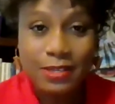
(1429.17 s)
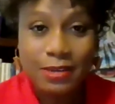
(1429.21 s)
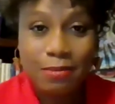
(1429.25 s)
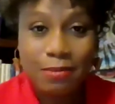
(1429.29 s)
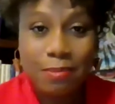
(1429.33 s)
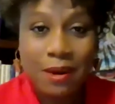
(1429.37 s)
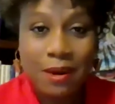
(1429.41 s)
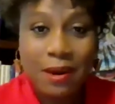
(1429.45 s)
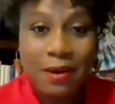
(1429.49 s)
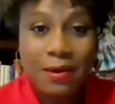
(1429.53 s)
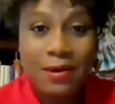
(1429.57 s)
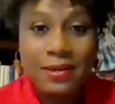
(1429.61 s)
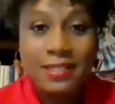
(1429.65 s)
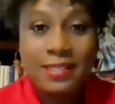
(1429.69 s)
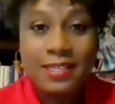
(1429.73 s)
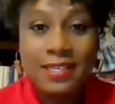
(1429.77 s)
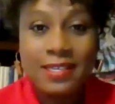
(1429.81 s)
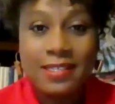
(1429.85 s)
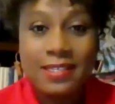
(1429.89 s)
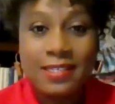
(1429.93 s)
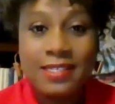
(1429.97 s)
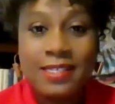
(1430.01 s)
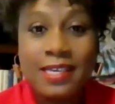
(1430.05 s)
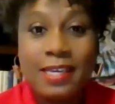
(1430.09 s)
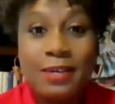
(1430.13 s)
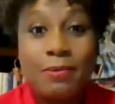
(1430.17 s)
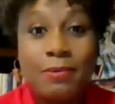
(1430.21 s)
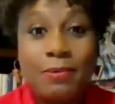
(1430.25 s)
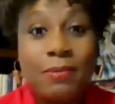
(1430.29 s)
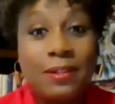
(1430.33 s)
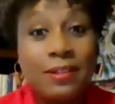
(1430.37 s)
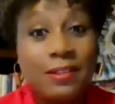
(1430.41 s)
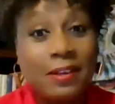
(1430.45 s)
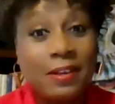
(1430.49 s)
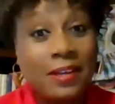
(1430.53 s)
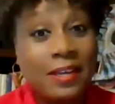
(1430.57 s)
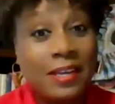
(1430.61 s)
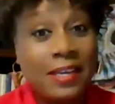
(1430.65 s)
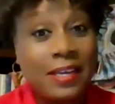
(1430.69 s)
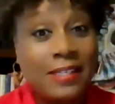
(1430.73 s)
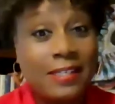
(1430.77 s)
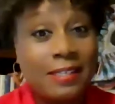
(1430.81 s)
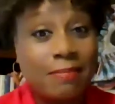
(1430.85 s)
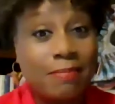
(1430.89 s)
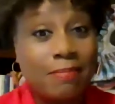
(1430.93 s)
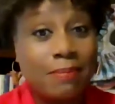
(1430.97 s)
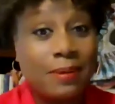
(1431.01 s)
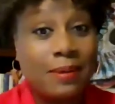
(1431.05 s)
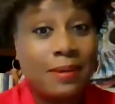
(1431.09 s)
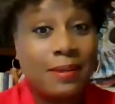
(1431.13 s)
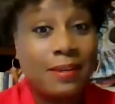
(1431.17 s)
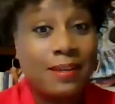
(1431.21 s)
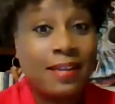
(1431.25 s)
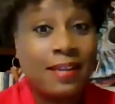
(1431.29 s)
So the parents can see what their kids